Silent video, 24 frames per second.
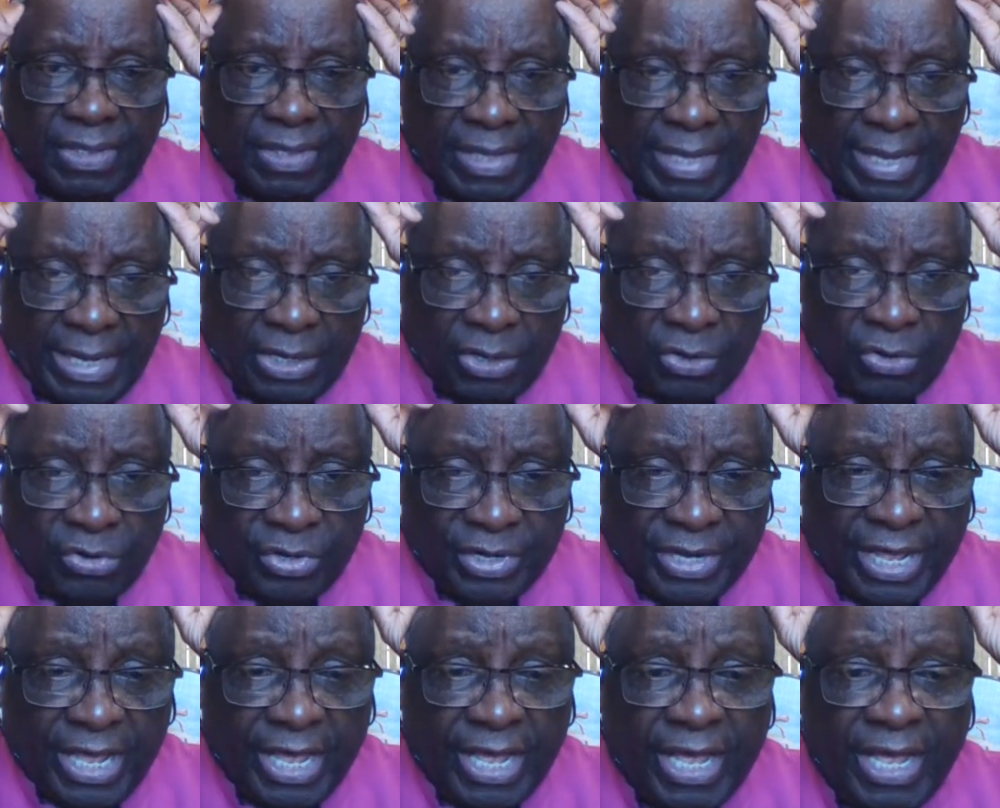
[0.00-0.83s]
Hello
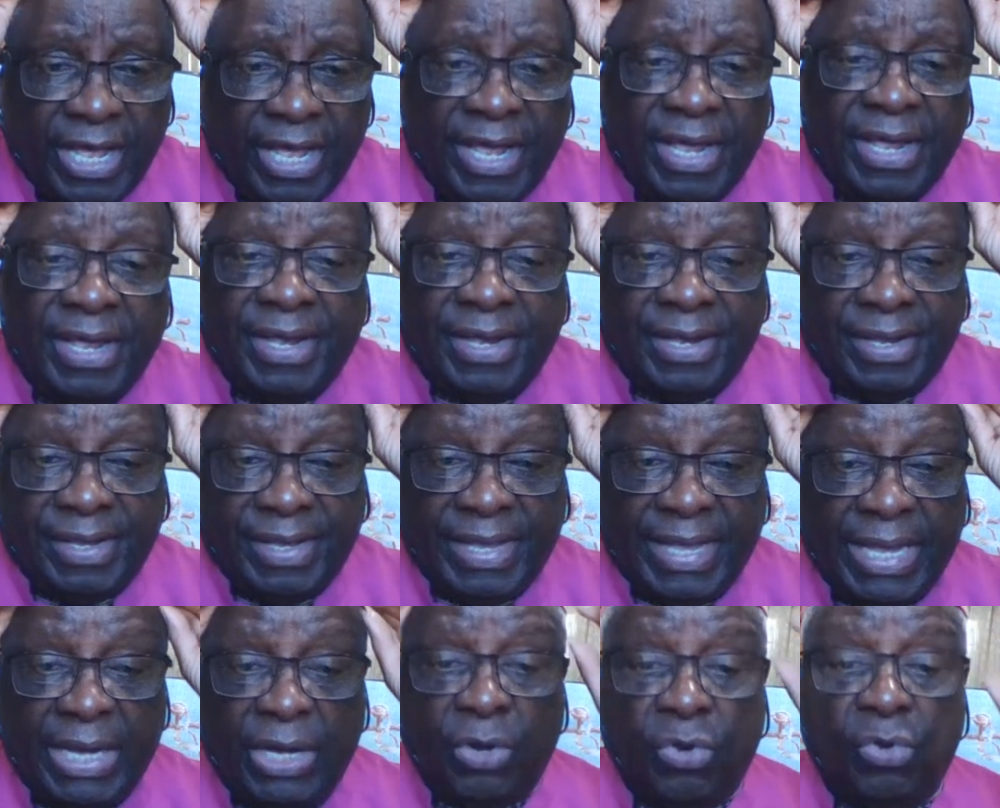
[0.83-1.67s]
there.
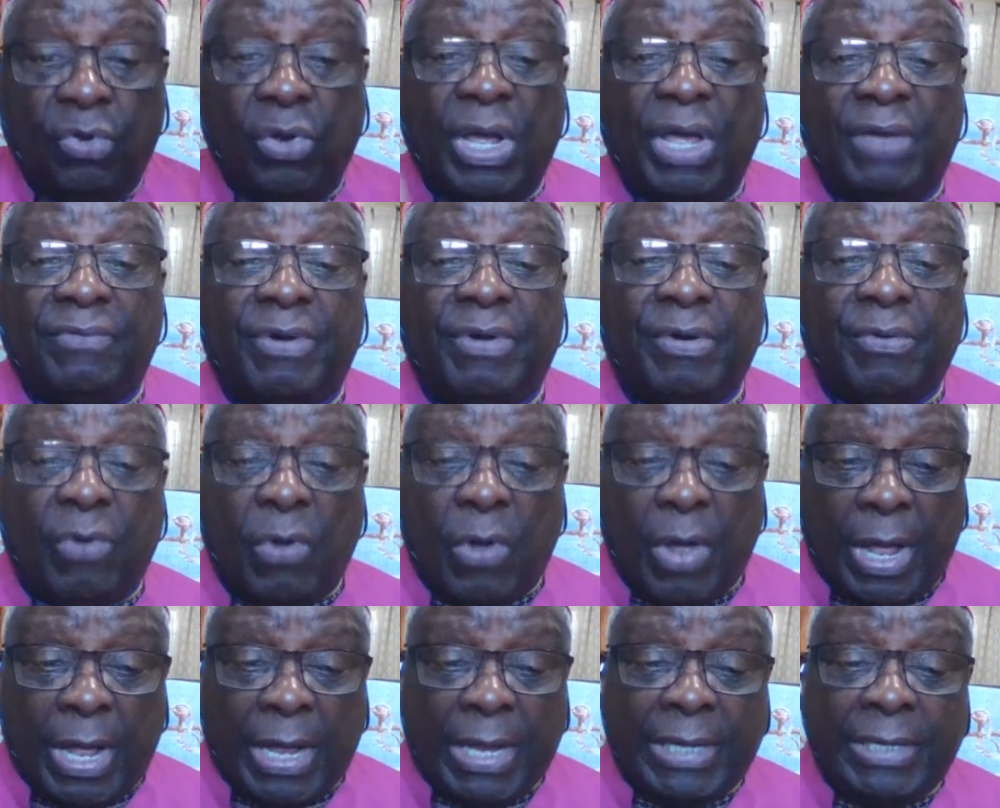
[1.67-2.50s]
Hello,
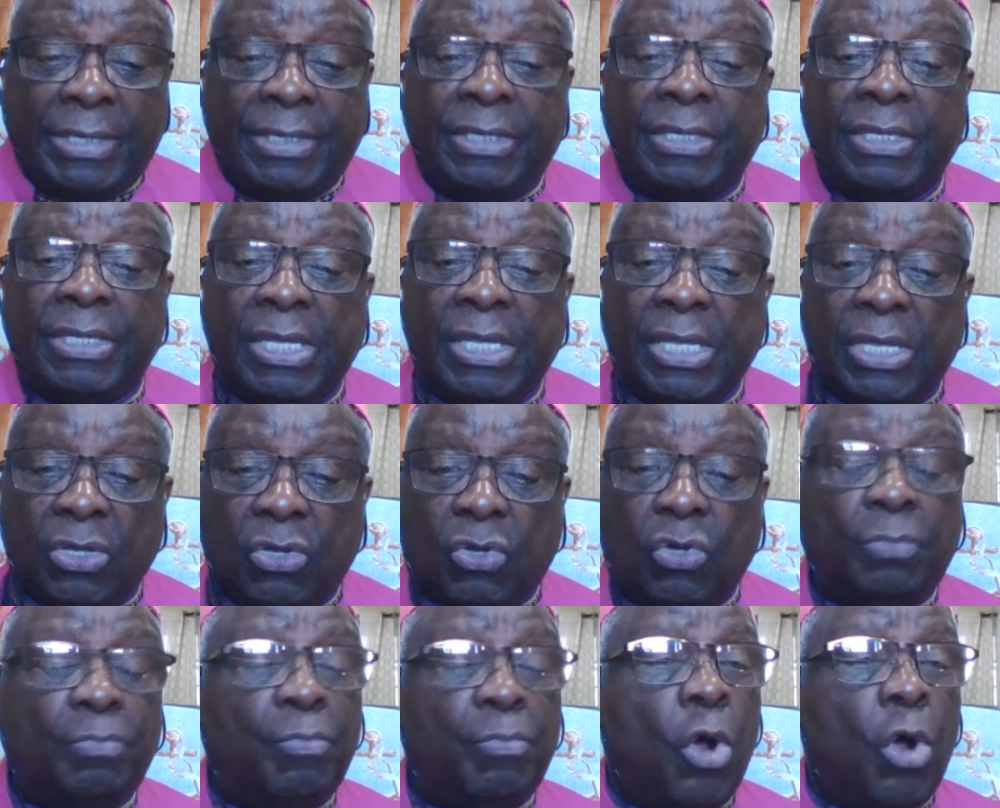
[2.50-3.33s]
everyone.
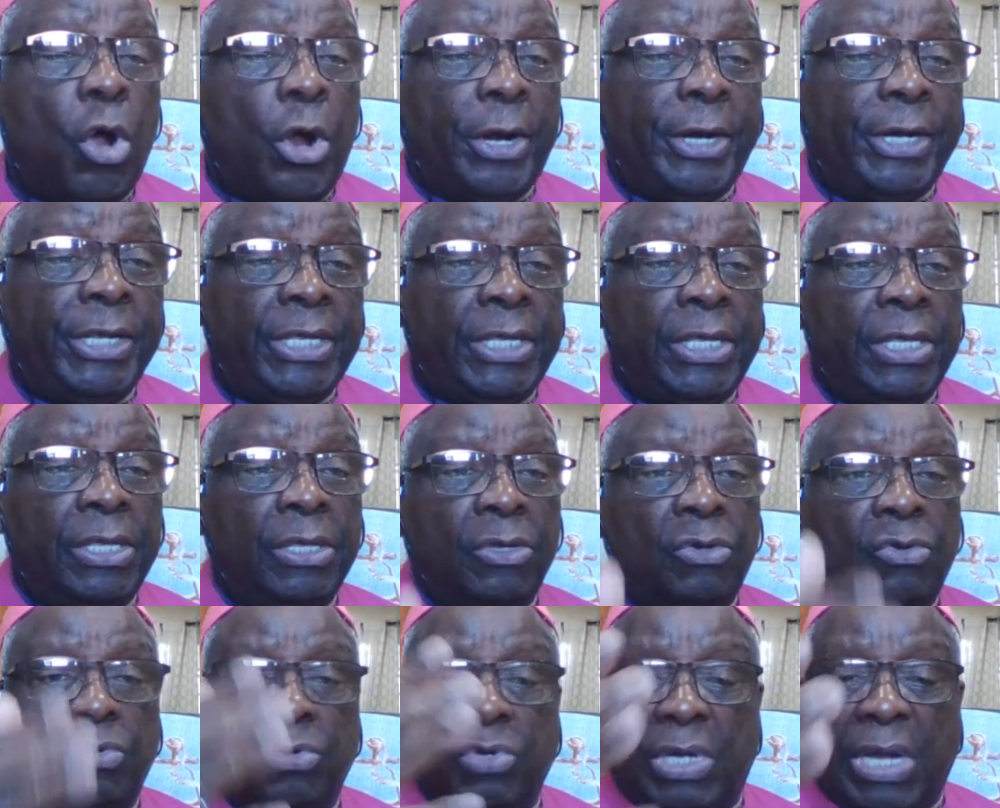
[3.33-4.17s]
Good
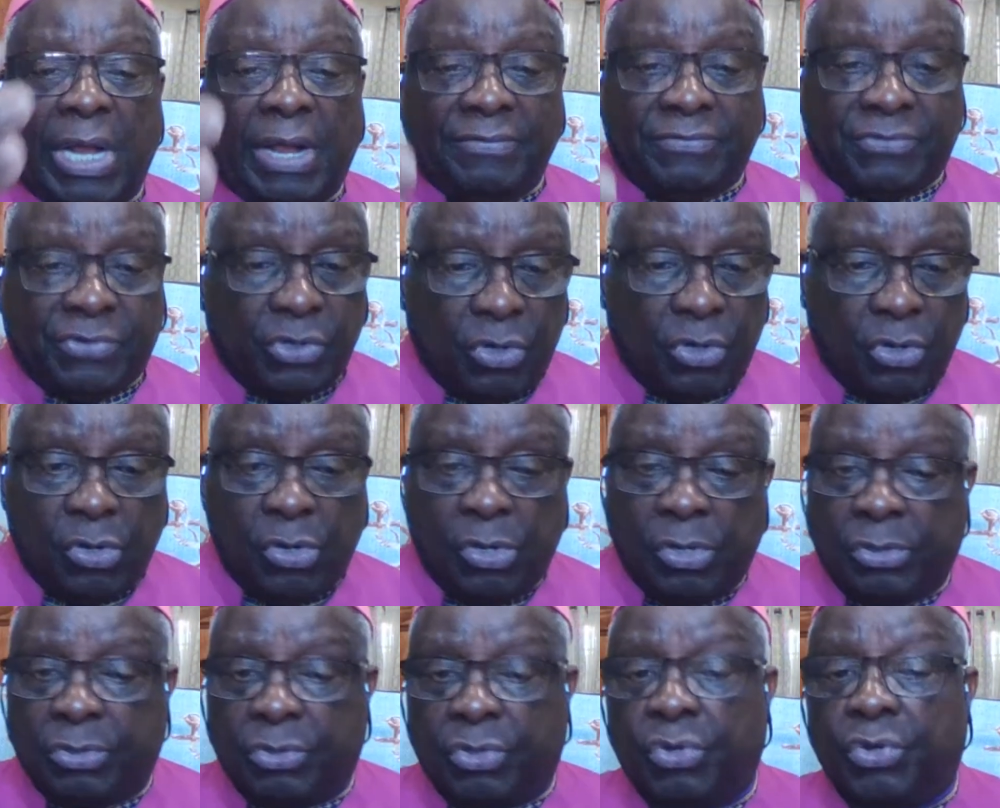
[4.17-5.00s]
morning, good
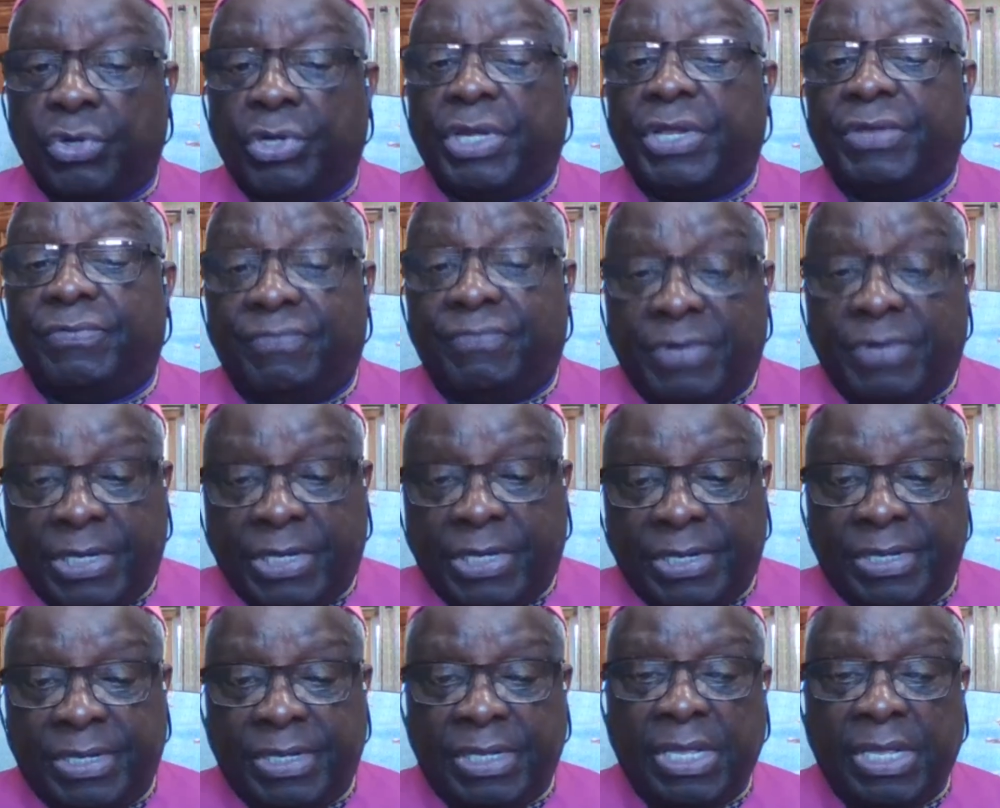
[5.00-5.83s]
afternoon, good
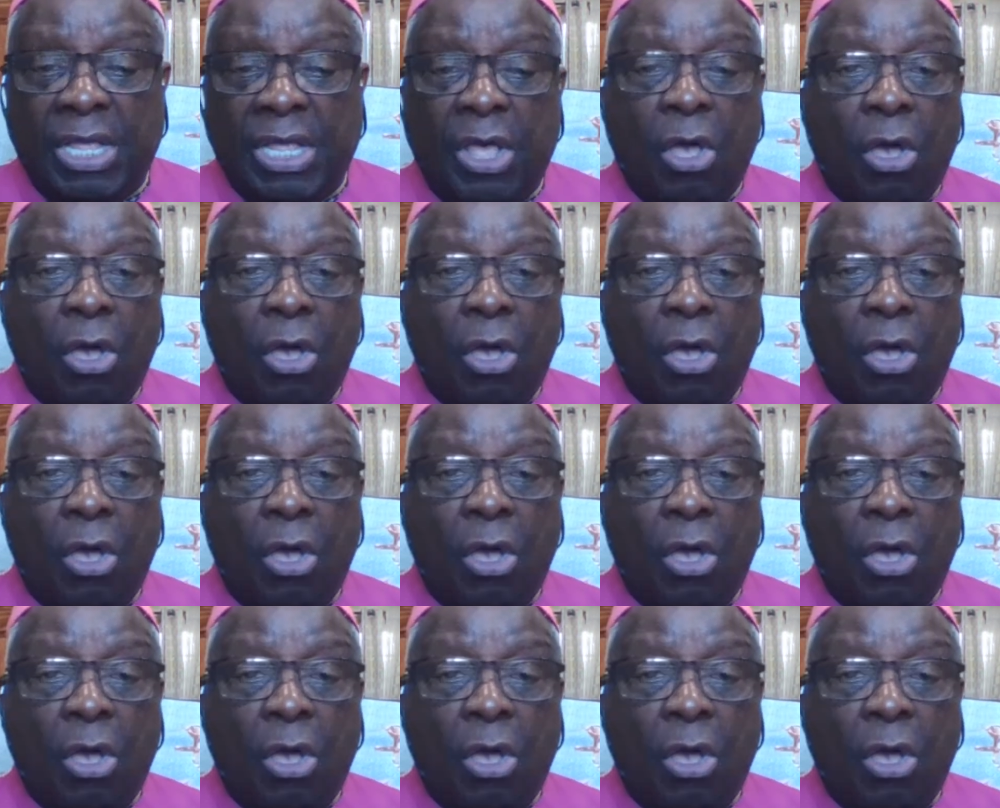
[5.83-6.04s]
evening.